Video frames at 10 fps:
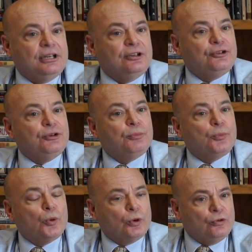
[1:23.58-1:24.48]
is
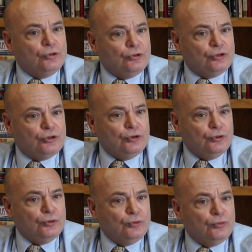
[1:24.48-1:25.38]
important
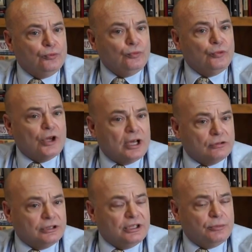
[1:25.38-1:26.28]
to not
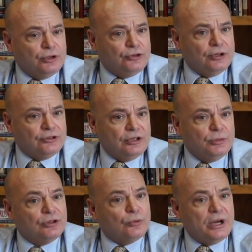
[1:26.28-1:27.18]
only WCLT
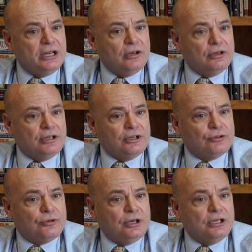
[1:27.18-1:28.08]
but the radio
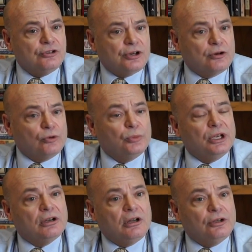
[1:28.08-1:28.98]
industry in general,
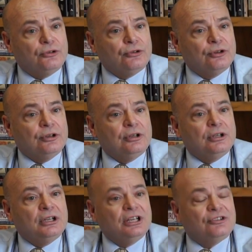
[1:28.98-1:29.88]
because
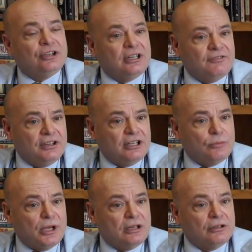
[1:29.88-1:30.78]
a significant
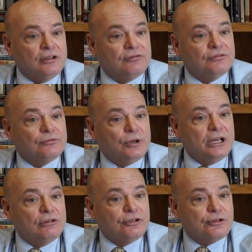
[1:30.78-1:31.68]
amount of
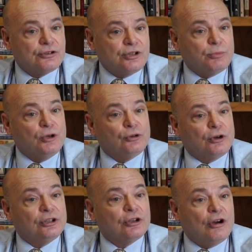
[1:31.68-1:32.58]
radio listenership goes
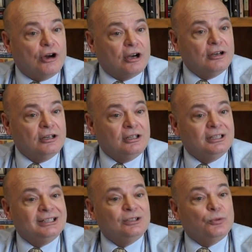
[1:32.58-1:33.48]
on in the car.
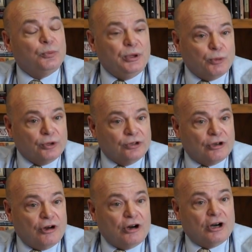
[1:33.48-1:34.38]
When people are in the
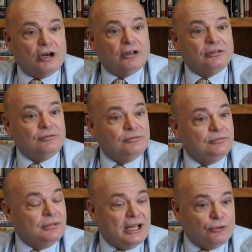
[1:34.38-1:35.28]
car,
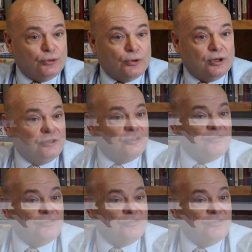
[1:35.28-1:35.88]
outdoor is the